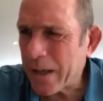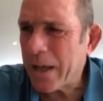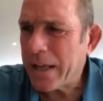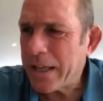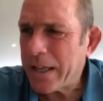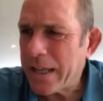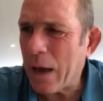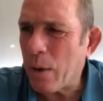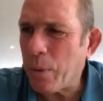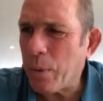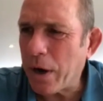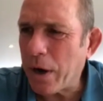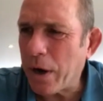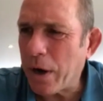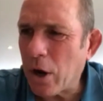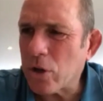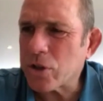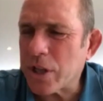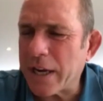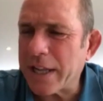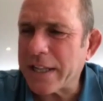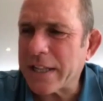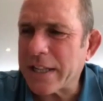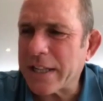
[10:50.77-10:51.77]
Yeah, we
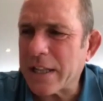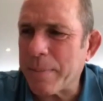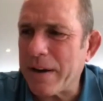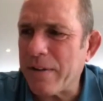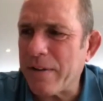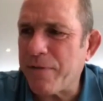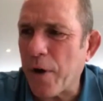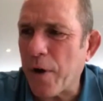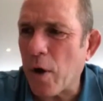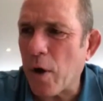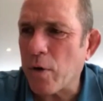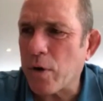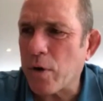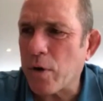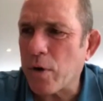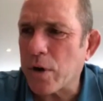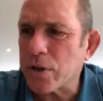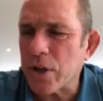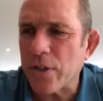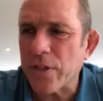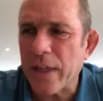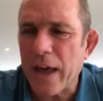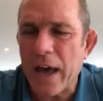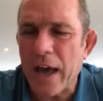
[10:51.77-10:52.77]
lost a little bit of
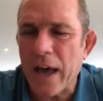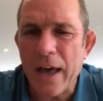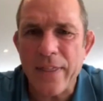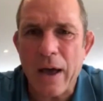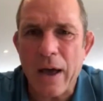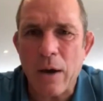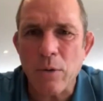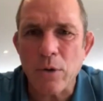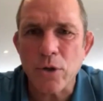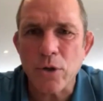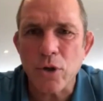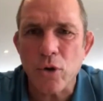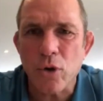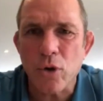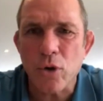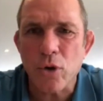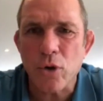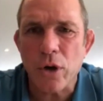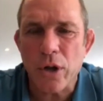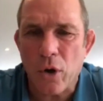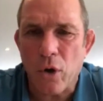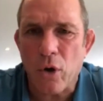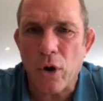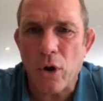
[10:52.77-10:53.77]
focus on that, and that was
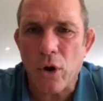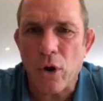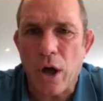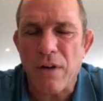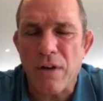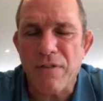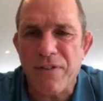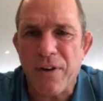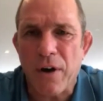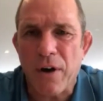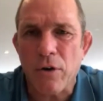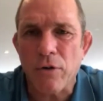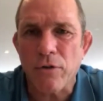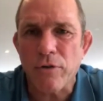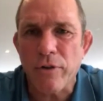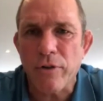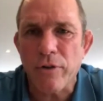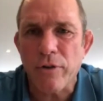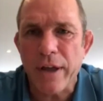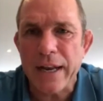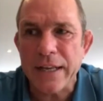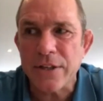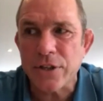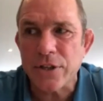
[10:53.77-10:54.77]
all our fault,
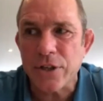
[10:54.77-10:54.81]
really.